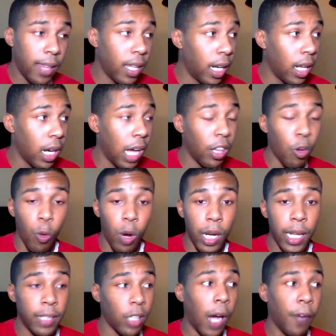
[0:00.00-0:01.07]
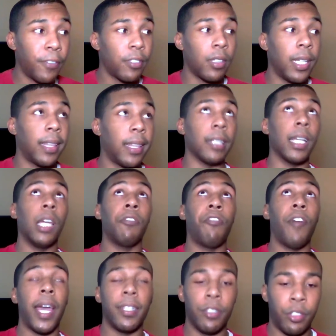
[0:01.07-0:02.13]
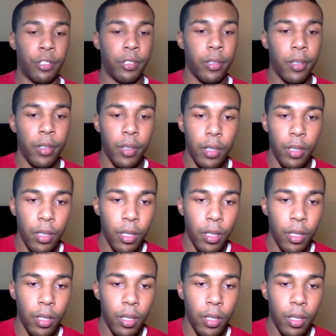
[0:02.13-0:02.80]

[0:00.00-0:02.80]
And then another one is obviously the defense.